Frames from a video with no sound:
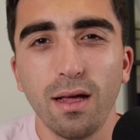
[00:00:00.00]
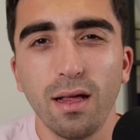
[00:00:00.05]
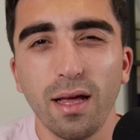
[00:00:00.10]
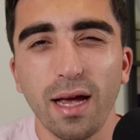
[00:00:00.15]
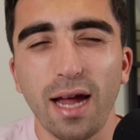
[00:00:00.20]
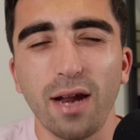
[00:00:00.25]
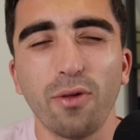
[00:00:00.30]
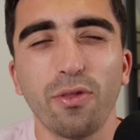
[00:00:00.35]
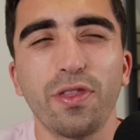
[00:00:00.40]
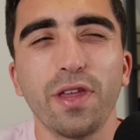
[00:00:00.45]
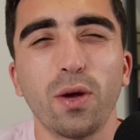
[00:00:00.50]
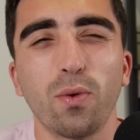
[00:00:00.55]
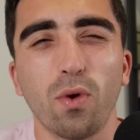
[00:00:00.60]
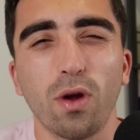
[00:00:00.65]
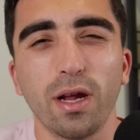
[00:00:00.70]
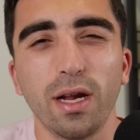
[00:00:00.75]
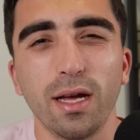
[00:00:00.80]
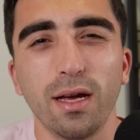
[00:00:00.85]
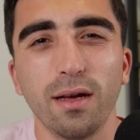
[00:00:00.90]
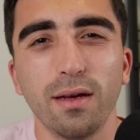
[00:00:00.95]
I don't think we're
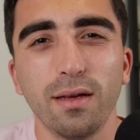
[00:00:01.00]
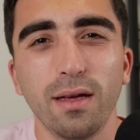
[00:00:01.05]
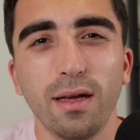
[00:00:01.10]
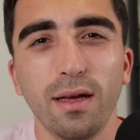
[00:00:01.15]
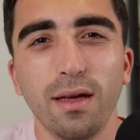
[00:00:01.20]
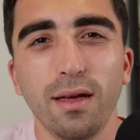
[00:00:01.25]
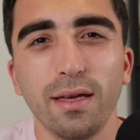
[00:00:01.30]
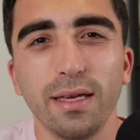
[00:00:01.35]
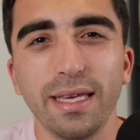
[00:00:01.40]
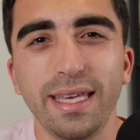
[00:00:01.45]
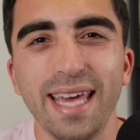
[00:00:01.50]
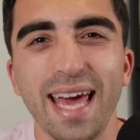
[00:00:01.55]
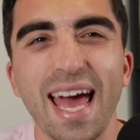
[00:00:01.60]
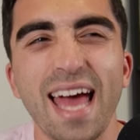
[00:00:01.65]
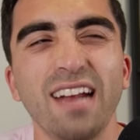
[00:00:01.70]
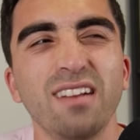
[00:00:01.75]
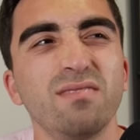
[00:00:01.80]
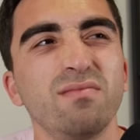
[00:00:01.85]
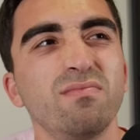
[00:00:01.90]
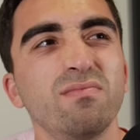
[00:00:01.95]
going to
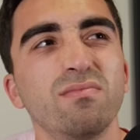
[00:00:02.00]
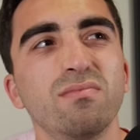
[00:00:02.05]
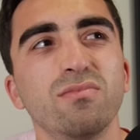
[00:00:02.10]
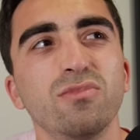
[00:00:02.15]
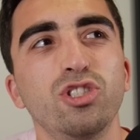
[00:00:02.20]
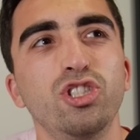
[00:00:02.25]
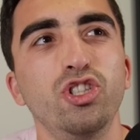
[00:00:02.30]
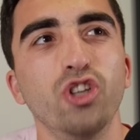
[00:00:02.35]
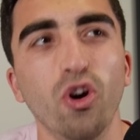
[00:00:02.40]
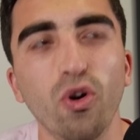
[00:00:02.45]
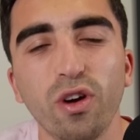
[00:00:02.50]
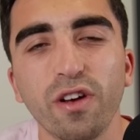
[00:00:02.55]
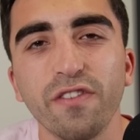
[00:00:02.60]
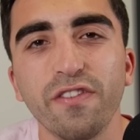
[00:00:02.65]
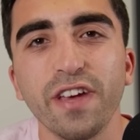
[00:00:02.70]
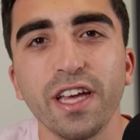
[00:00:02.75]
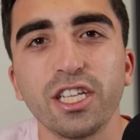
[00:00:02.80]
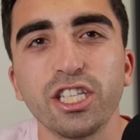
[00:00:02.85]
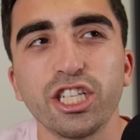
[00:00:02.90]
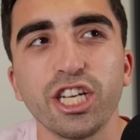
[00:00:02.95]
get
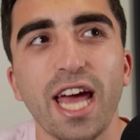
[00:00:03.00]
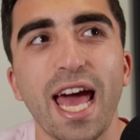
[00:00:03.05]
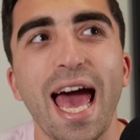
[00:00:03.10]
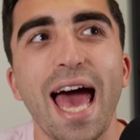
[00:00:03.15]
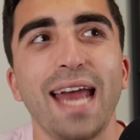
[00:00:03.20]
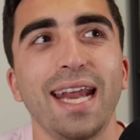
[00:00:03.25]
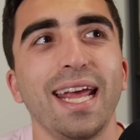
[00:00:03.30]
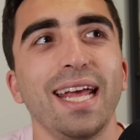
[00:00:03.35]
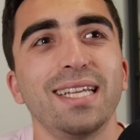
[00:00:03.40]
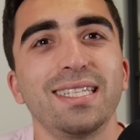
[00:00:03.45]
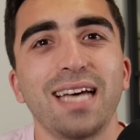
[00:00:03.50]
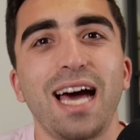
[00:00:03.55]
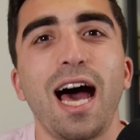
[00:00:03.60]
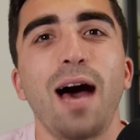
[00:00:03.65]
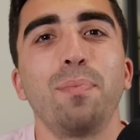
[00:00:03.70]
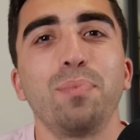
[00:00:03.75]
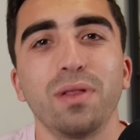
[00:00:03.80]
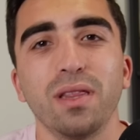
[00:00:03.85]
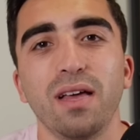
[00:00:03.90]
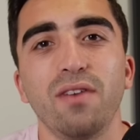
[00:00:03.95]
Djokovic at a
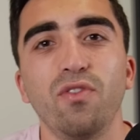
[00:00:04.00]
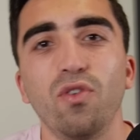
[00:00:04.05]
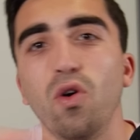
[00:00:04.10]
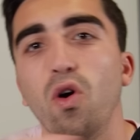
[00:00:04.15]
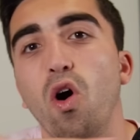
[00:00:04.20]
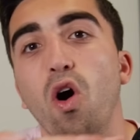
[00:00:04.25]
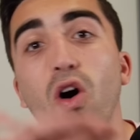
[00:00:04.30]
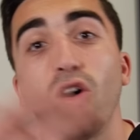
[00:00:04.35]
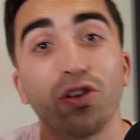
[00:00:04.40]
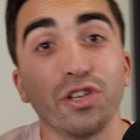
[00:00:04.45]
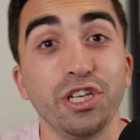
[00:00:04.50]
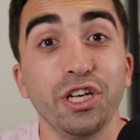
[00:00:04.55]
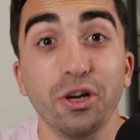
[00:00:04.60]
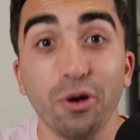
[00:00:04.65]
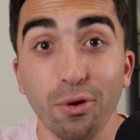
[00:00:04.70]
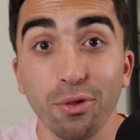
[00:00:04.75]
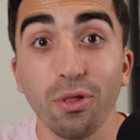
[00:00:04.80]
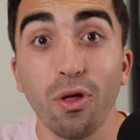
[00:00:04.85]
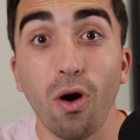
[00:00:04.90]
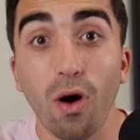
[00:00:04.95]
top level all
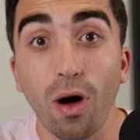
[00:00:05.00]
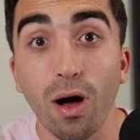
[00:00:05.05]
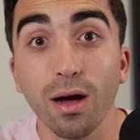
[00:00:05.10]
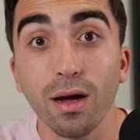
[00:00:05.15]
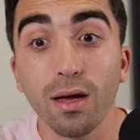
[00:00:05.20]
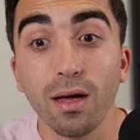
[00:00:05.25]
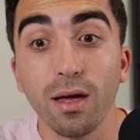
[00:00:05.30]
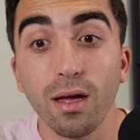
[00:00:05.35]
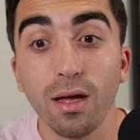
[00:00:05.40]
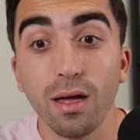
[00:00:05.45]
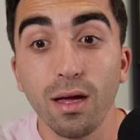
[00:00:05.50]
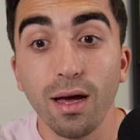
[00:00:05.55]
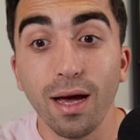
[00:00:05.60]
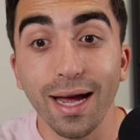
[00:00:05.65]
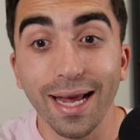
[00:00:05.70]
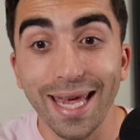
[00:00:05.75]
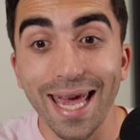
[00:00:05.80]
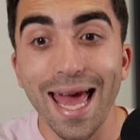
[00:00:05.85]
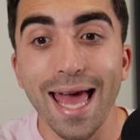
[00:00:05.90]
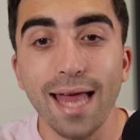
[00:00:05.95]
year long
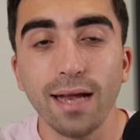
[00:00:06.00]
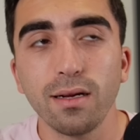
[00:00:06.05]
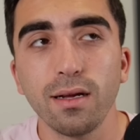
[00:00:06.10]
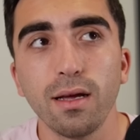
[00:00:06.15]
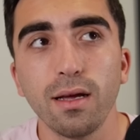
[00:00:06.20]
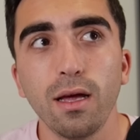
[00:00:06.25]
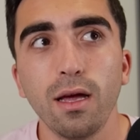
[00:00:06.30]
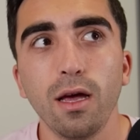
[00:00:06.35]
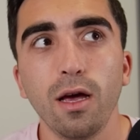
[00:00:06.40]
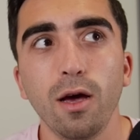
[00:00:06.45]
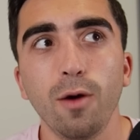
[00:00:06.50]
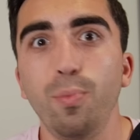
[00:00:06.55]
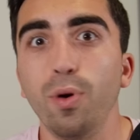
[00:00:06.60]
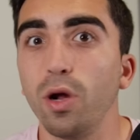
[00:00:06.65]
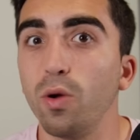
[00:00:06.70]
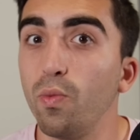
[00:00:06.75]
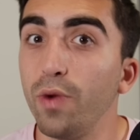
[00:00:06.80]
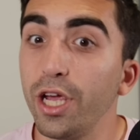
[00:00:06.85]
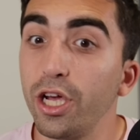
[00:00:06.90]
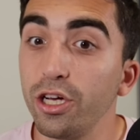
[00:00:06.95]
again,
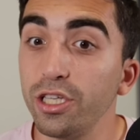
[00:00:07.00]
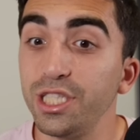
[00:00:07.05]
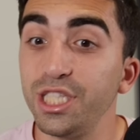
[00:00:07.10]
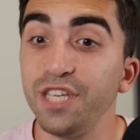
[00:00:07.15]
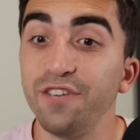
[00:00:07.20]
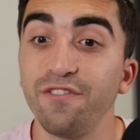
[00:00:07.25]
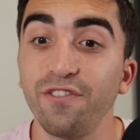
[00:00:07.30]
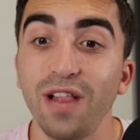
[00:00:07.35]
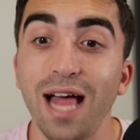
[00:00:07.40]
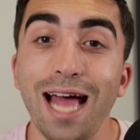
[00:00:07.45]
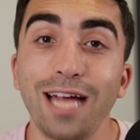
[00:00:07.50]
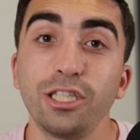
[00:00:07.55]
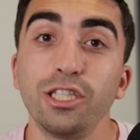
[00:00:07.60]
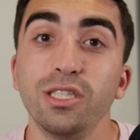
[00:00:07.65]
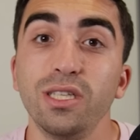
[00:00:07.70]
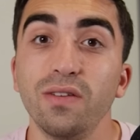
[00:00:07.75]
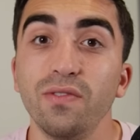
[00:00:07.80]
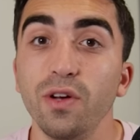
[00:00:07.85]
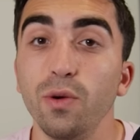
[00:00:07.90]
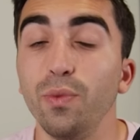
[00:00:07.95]
but we could see flashes
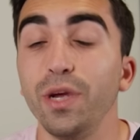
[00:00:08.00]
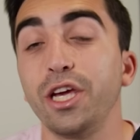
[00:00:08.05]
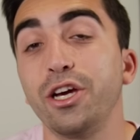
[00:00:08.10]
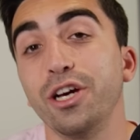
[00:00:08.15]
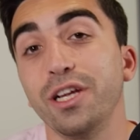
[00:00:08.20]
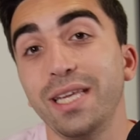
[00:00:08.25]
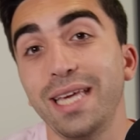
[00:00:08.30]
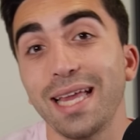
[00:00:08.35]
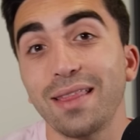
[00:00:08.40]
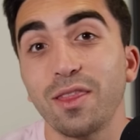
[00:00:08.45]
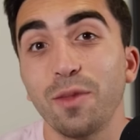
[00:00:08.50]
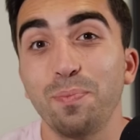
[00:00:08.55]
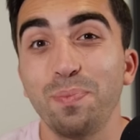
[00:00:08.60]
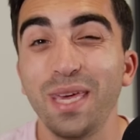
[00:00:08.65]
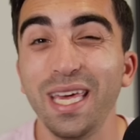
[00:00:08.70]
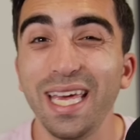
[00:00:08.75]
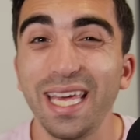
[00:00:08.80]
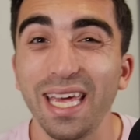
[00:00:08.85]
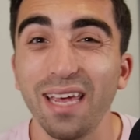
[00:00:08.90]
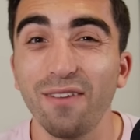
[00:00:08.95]
of it. We could get the
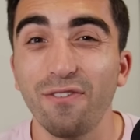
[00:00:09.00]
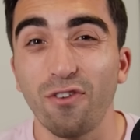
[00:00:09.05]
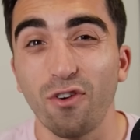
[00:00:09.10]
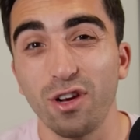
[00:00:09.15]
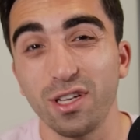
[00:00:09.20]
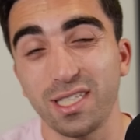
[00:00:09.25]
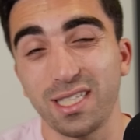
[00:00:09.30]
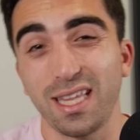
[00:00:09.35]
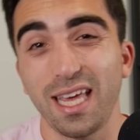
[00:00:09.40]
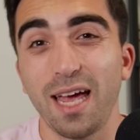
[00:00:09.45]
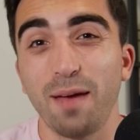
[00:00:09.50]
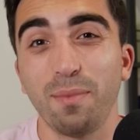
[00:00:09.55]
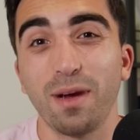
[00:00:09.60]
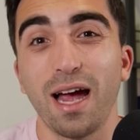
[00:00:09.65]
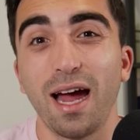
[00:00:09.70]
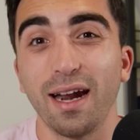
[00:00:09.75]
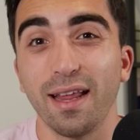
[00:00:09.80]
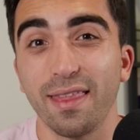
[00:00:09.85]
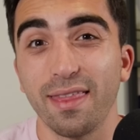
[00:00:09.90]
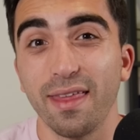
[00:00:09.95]
peaking for a slam
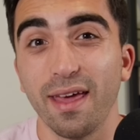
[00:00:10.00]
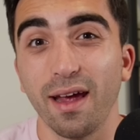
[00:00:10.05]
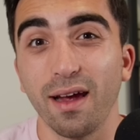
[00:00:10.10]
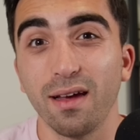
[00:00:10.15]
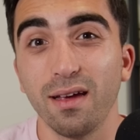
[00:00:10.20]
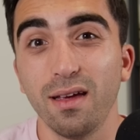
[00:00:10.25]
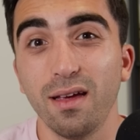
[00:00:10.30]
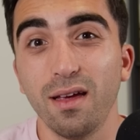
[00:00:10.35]
kind of thing